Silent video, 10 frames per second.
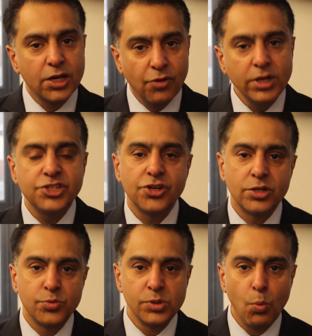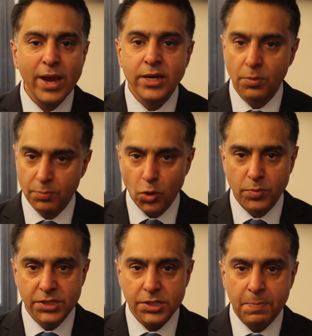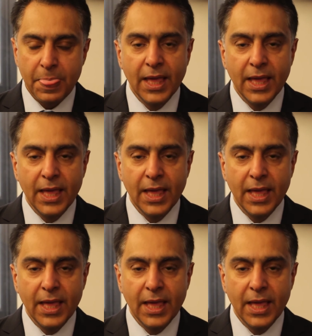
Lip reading: Christchurch was a wake-up moment.